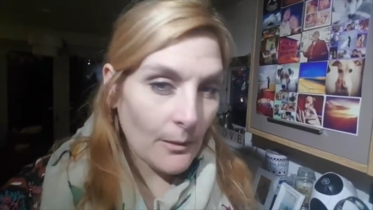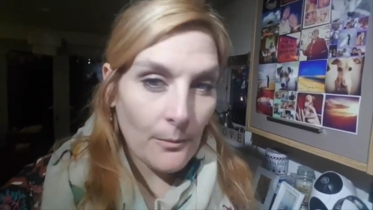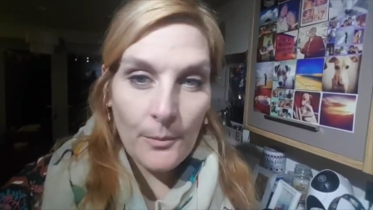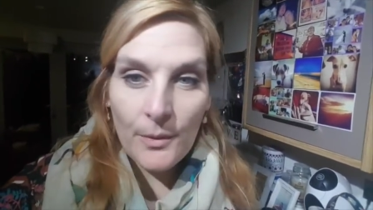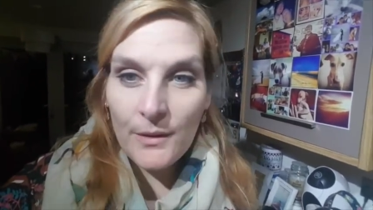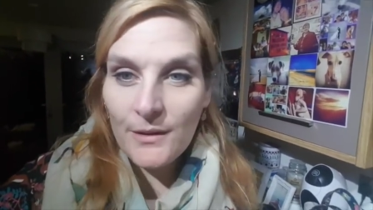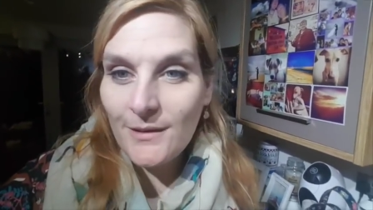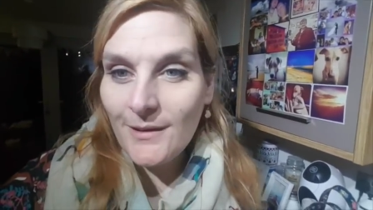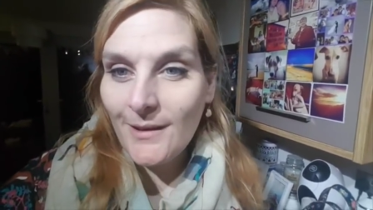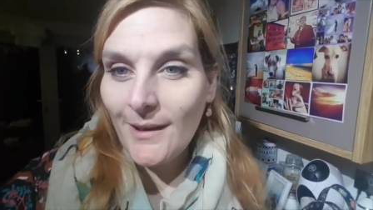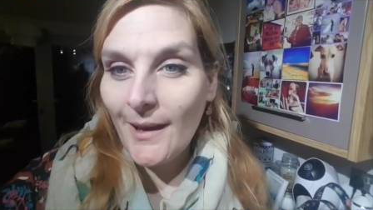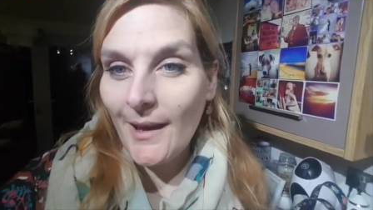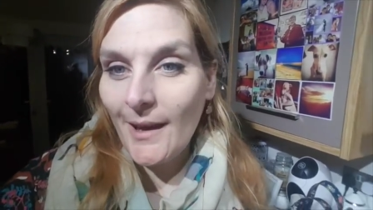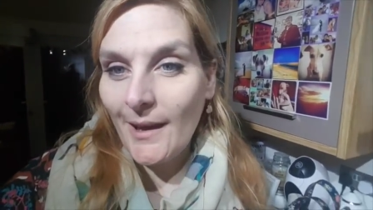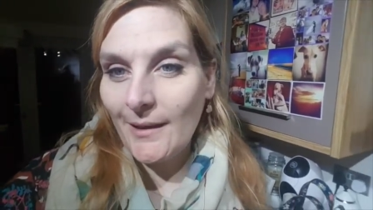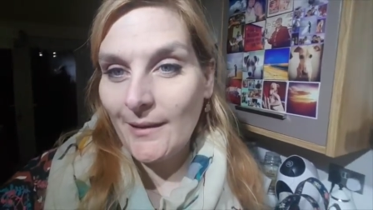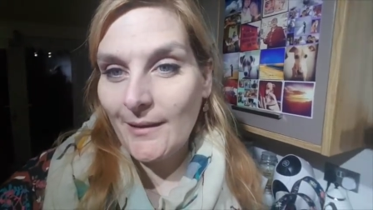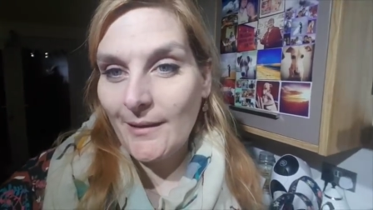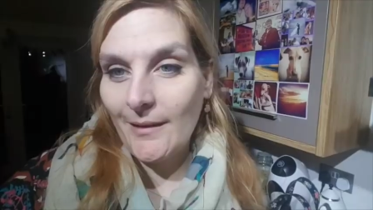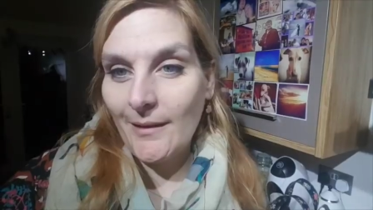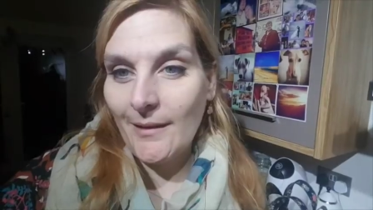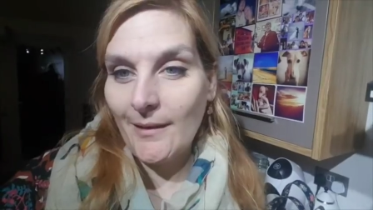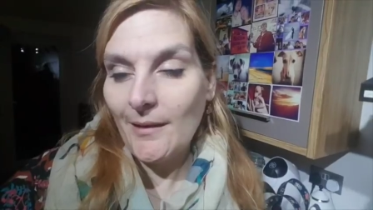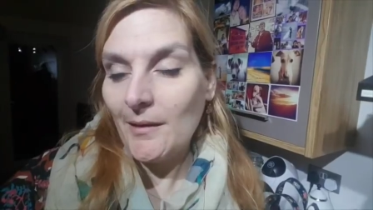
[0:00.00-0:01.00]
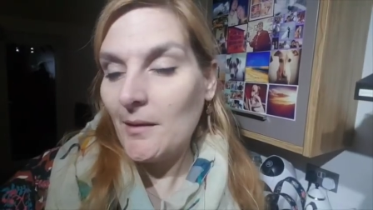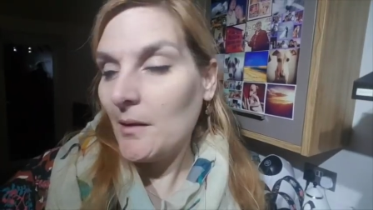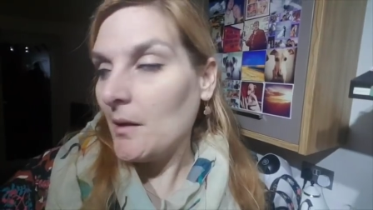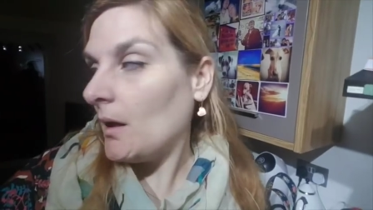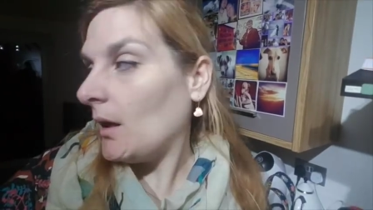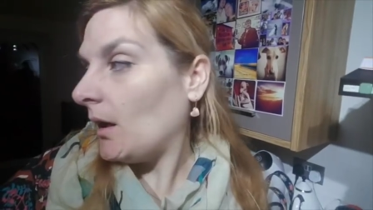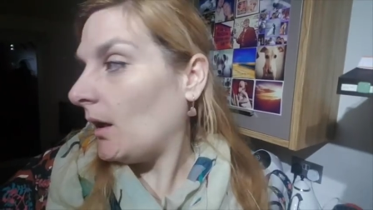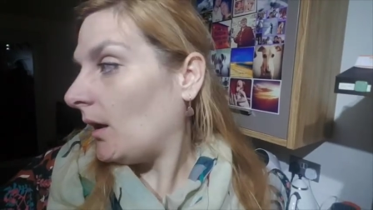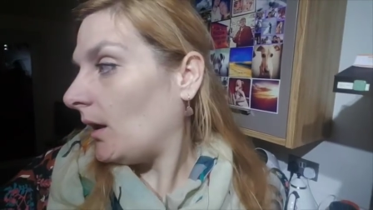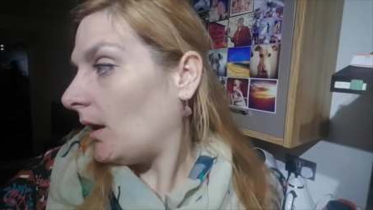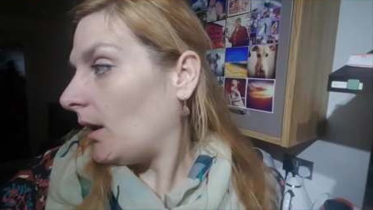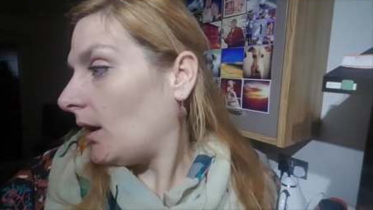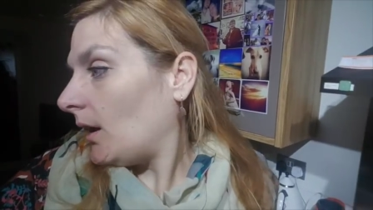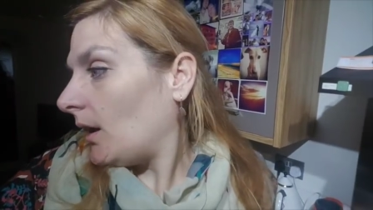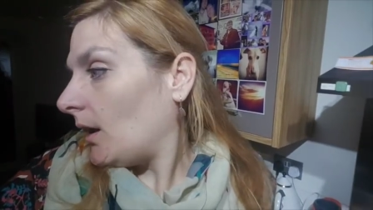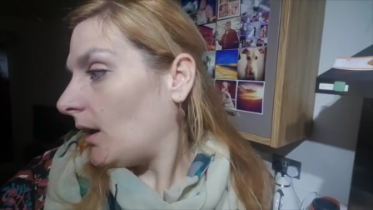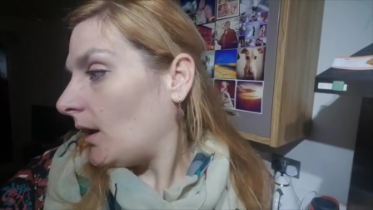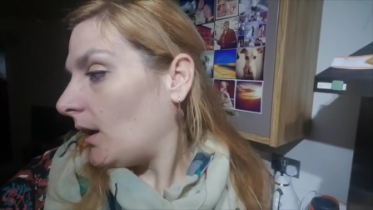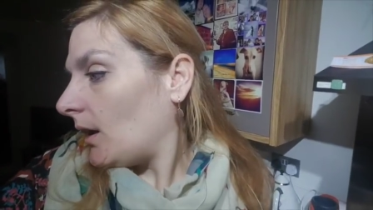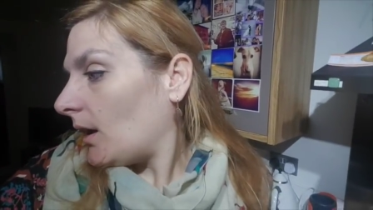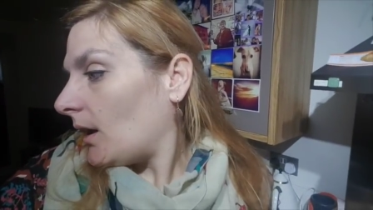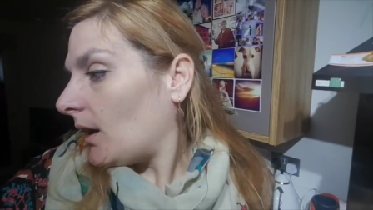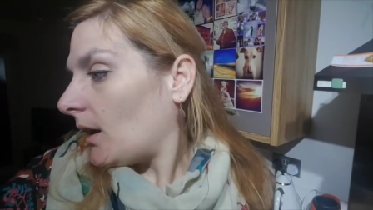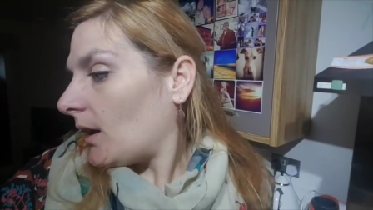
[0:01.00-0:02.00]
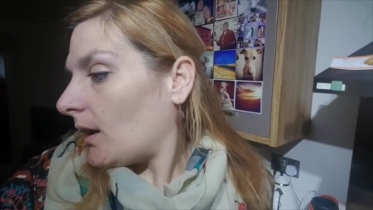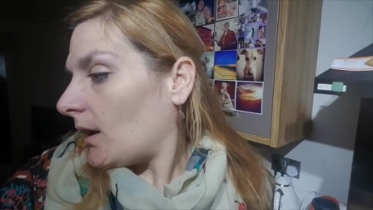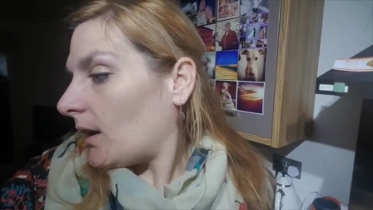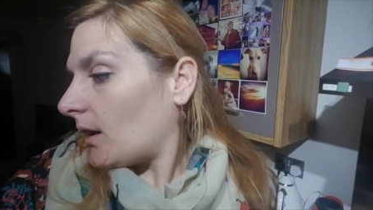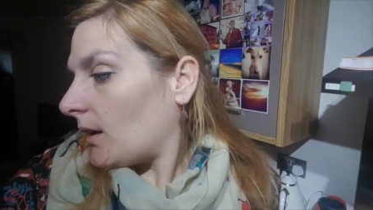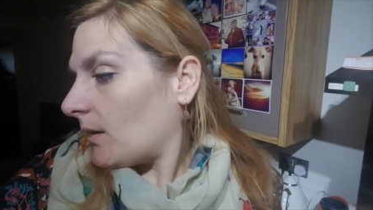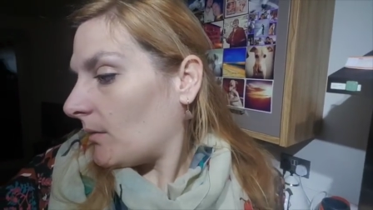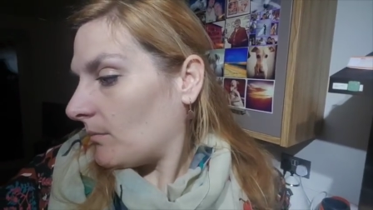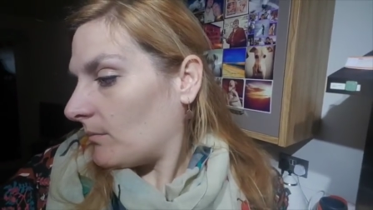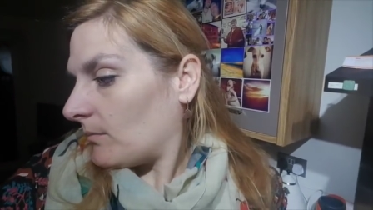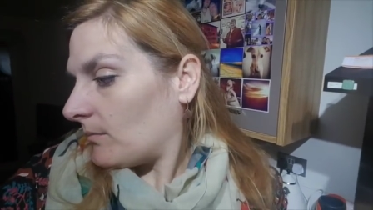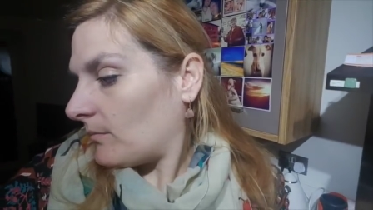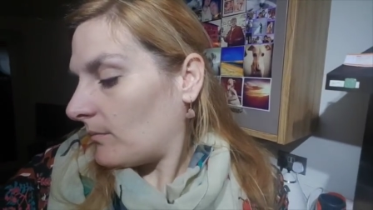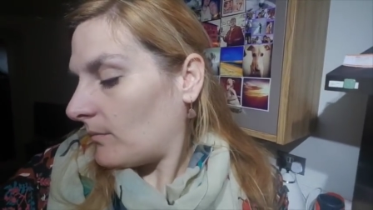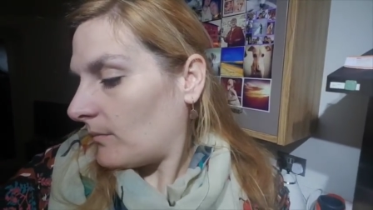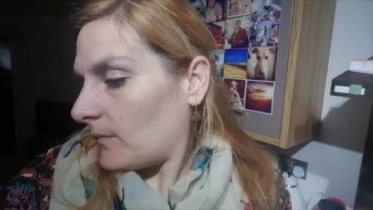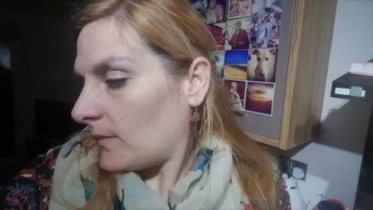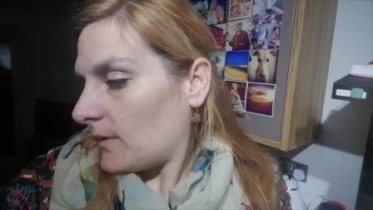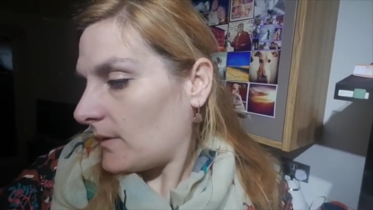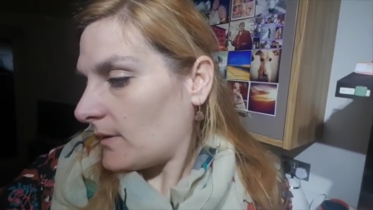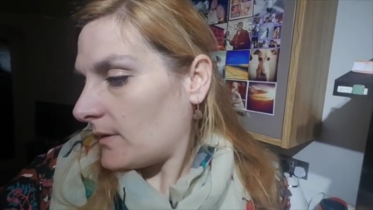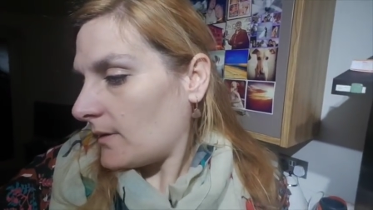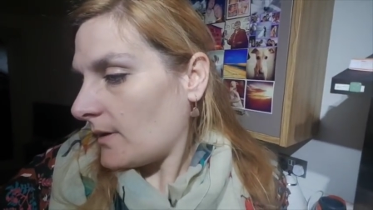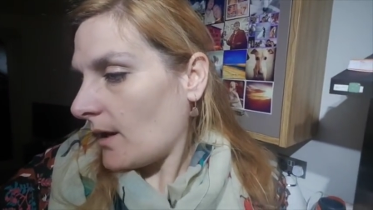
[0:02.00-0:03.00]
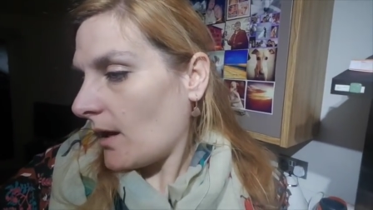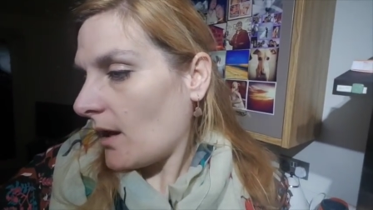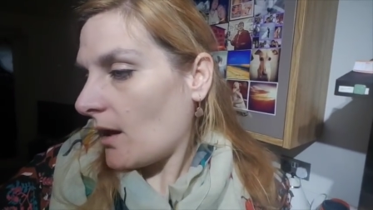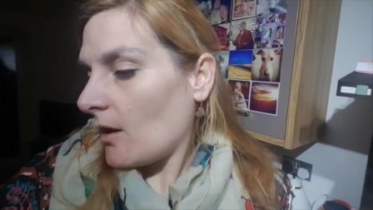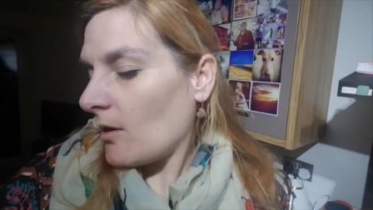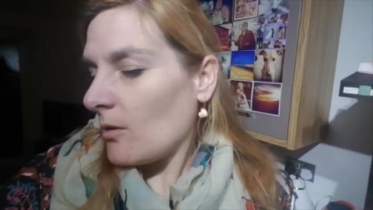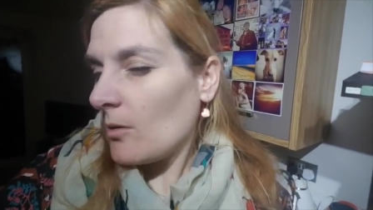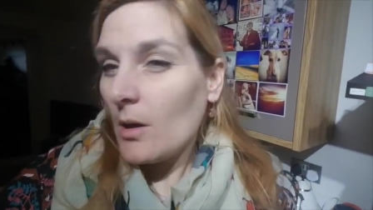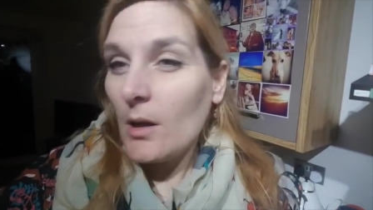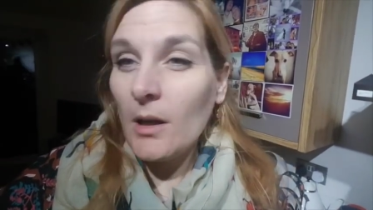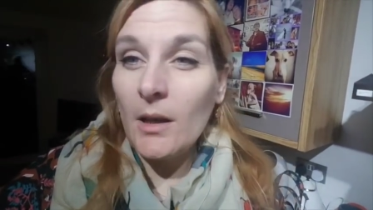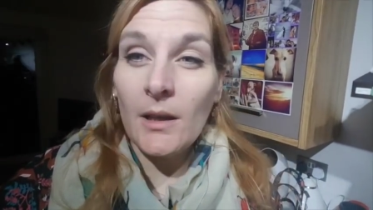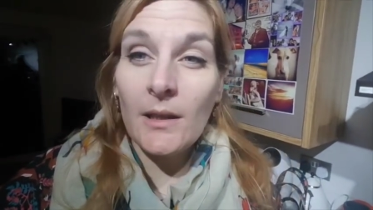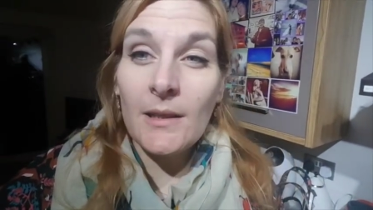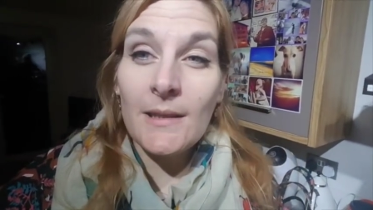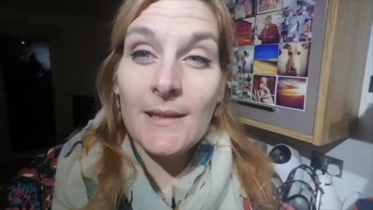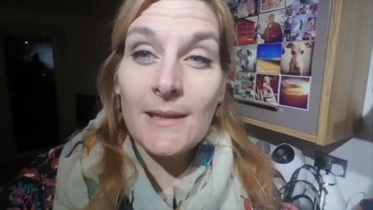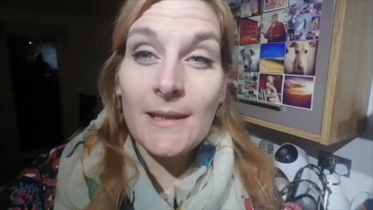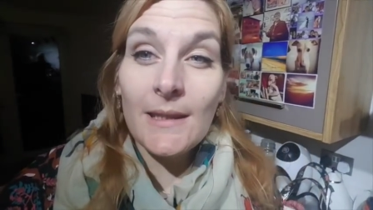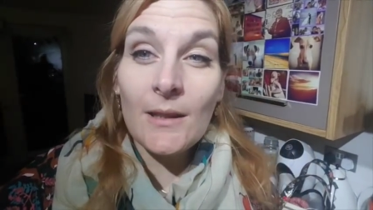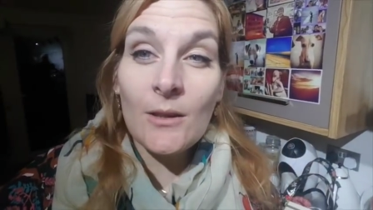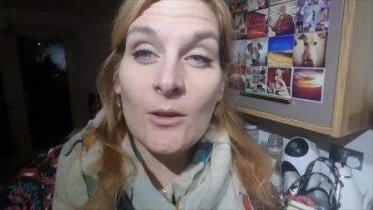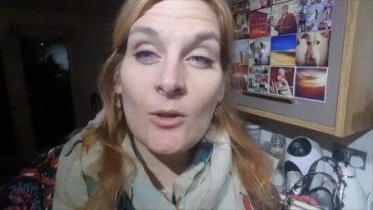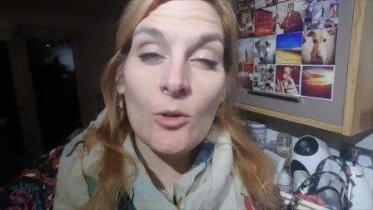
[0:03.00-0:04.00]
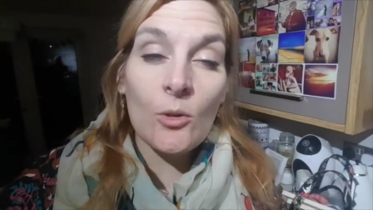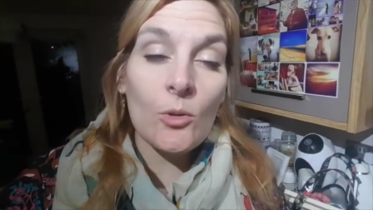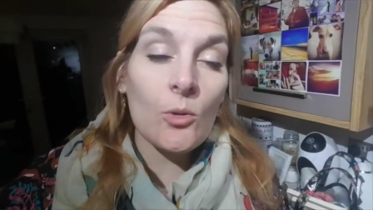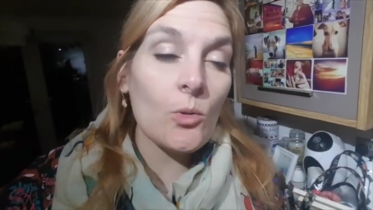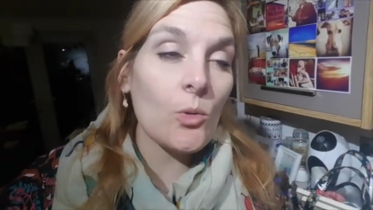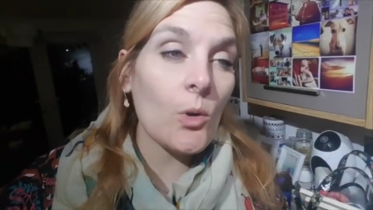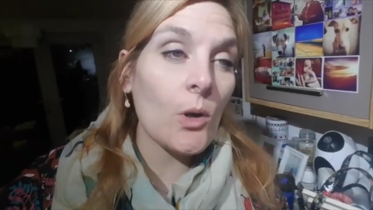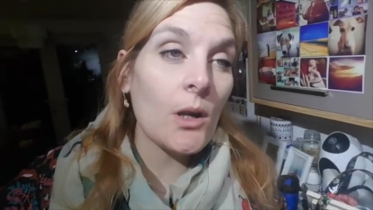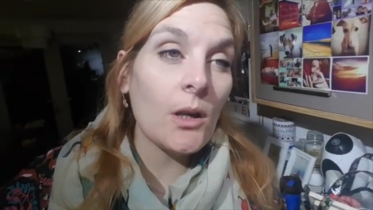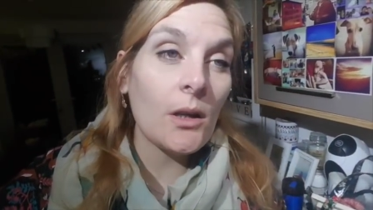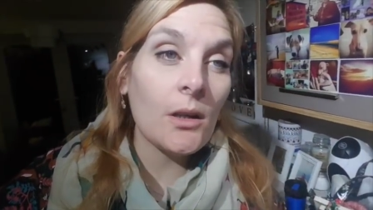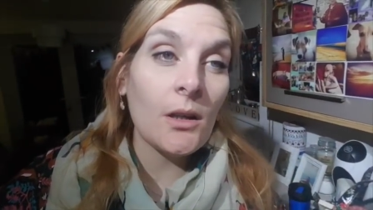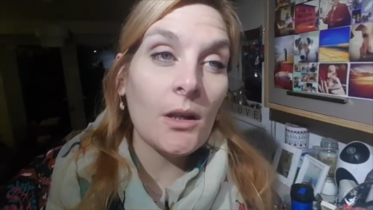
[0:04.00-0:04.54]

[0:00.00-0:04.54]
but yes, so, single,